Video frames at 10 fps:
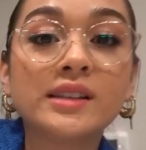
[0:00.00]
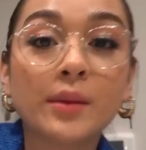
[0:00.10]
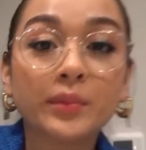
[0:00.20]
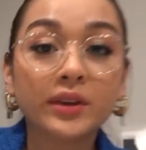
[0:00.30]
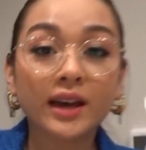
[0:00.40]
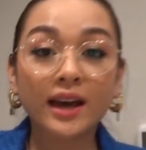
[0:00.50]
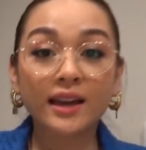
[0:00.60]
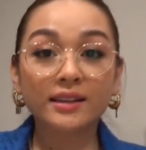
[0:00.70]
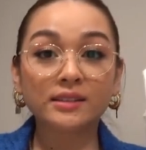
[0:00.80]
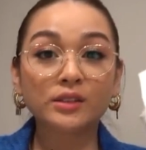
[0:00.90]
up, you
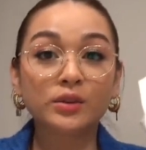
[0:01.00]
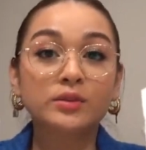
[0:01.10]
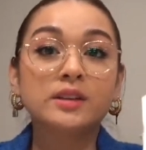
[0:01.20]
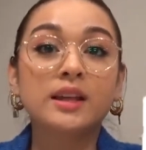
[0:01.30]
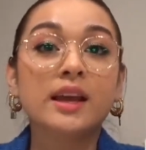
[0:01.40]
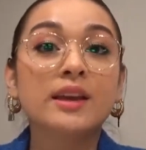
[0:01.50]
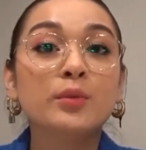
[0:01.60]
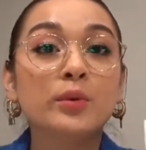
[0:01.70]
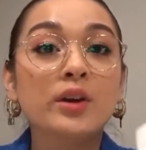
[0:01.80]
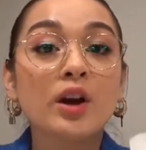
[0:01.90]
guys? So today
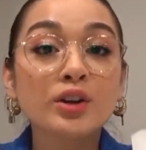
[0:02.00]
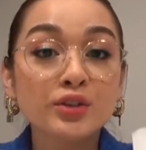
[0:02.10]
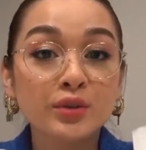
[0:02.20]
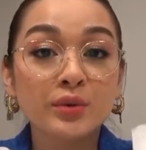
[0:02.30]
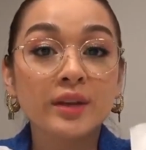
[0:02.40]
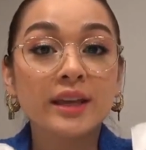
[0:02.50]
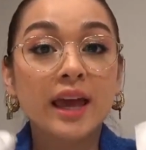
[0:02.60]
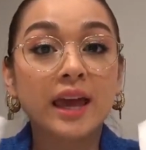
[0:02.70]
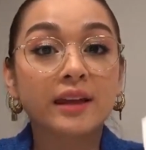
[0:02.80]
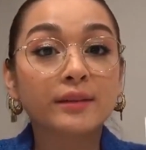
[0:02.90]
we are doing
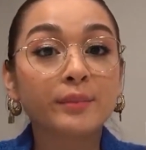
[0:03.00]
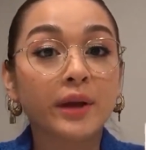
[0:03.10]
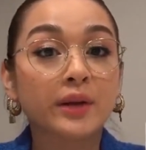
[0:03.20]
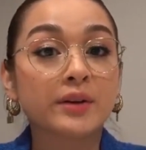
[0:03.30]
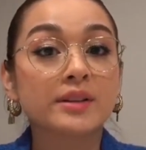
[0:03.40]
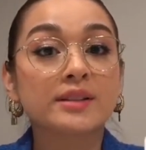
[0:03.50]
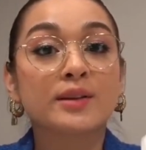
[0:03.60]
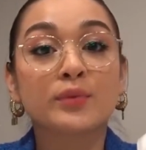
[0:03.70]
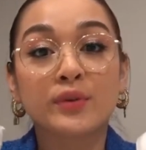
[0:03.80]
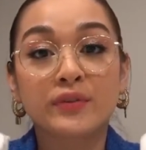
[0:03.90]
a comparison
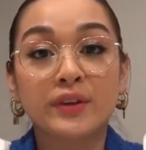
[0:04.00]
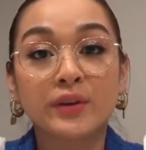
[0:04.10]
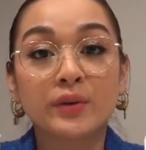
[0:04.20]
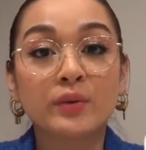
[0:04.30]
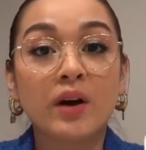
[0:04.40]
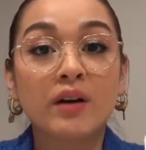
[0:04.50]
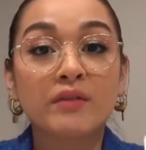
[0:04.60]
review of